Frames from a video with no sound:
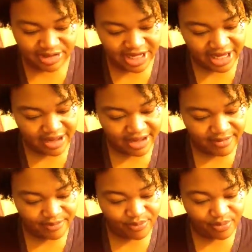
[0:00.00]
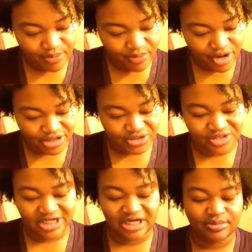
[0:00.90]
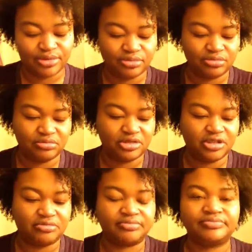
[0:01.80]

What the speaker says: by Procter & Gamble. Yeah.